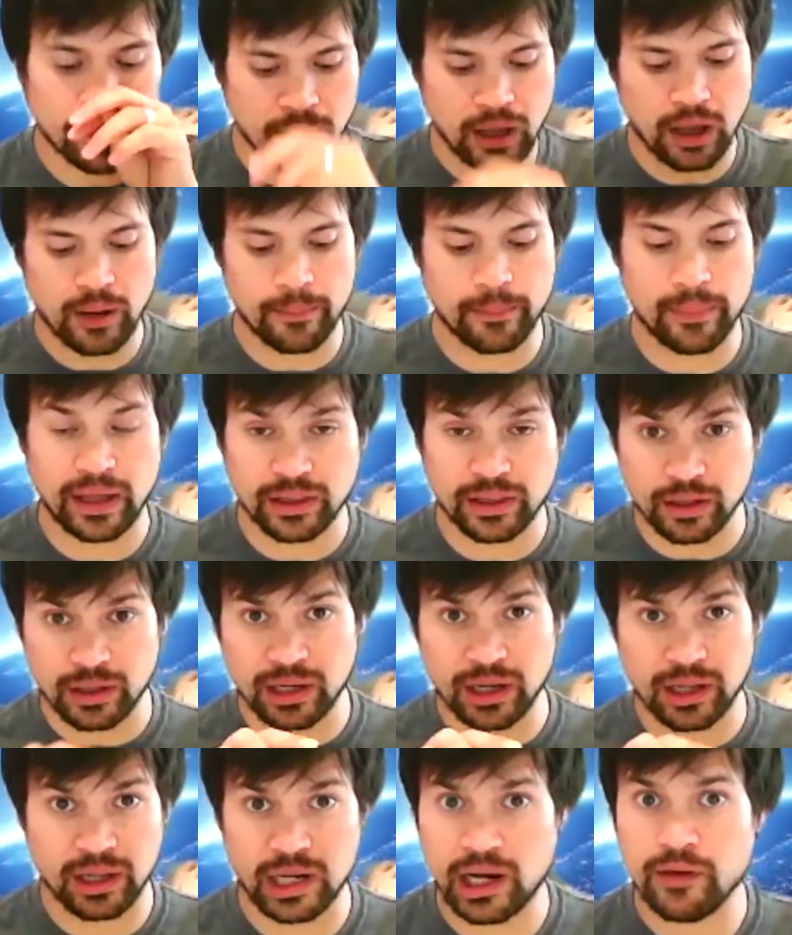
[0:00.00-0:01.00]
Um, and the,
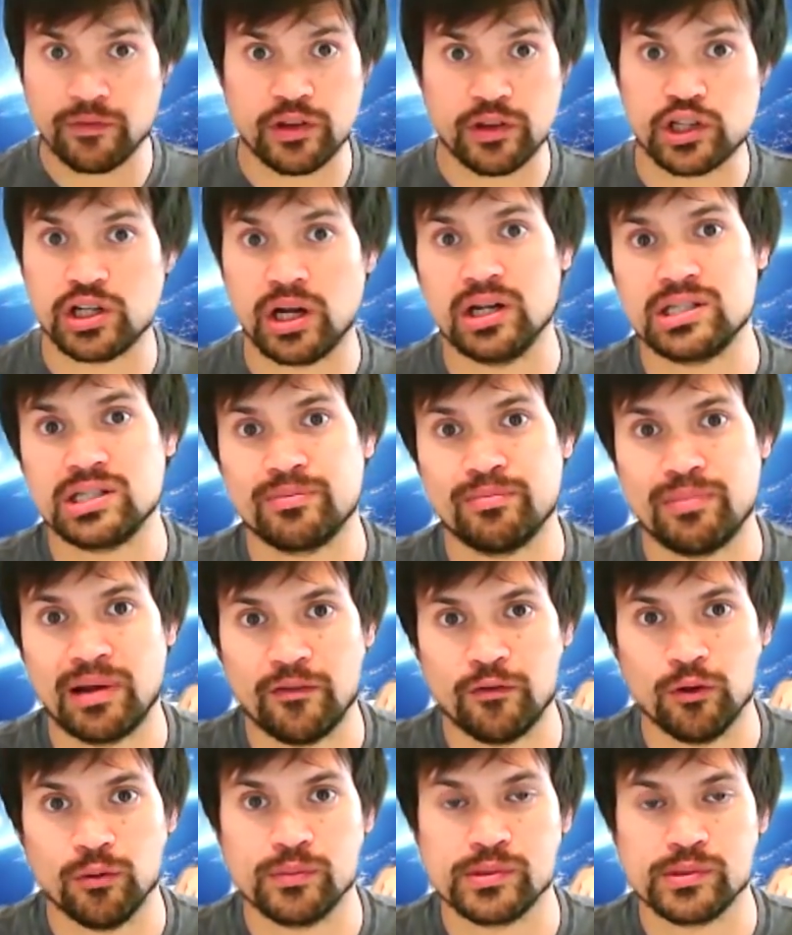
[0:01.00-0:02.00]
I love the charting
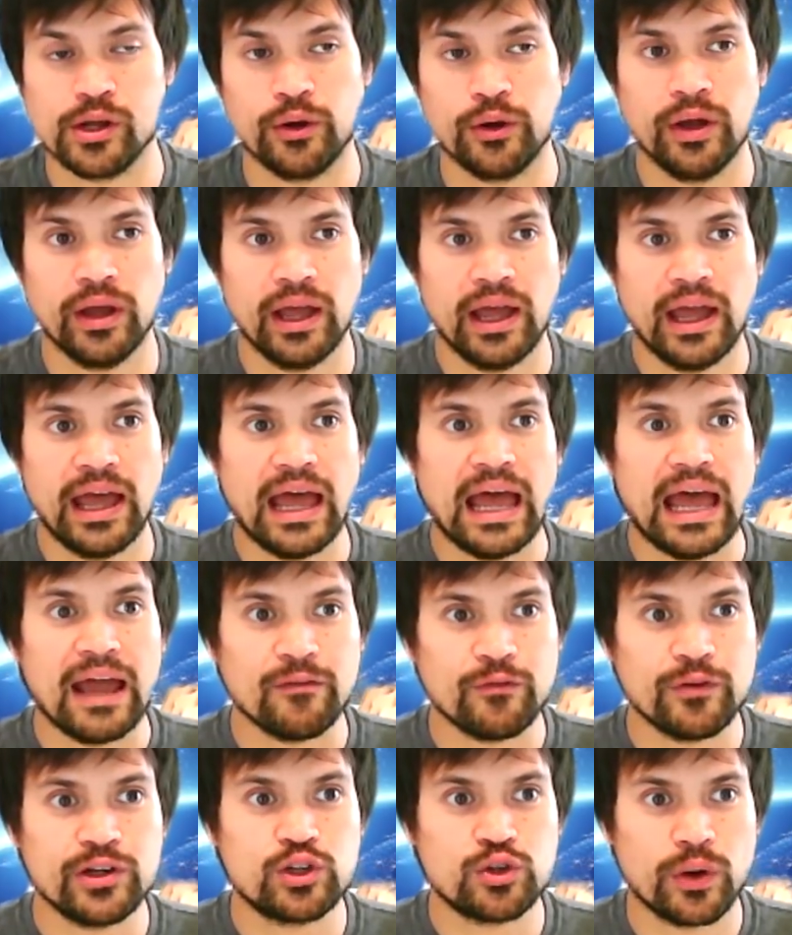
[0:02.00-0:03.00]
platform. So
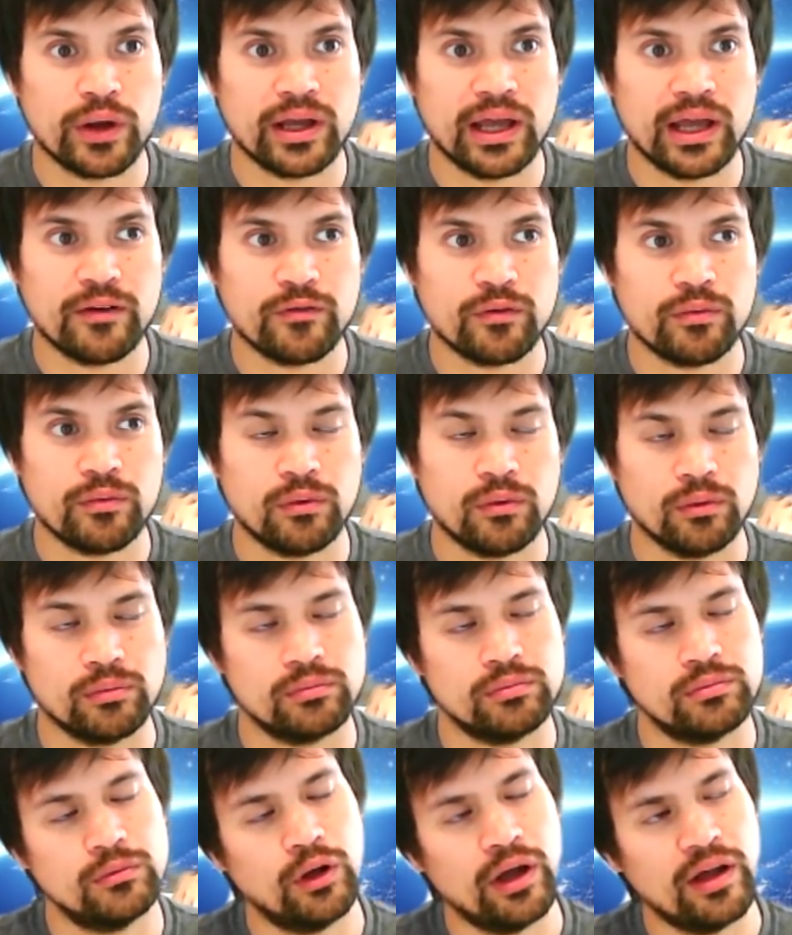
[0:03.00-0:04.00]
every trade, well,
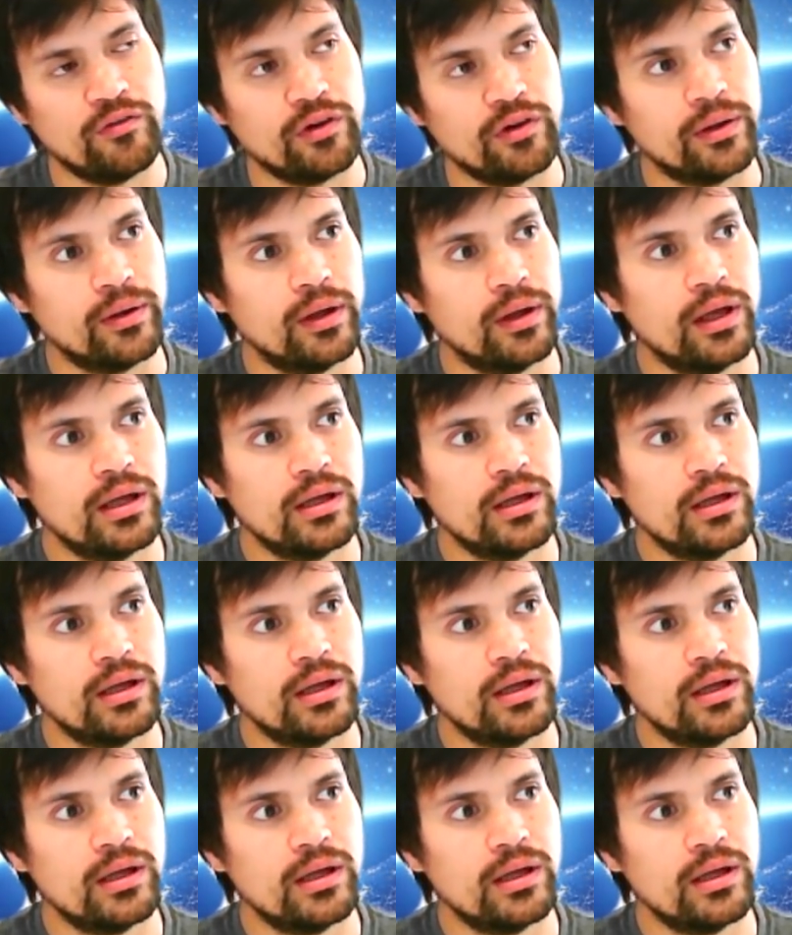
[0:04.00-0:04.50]
not every,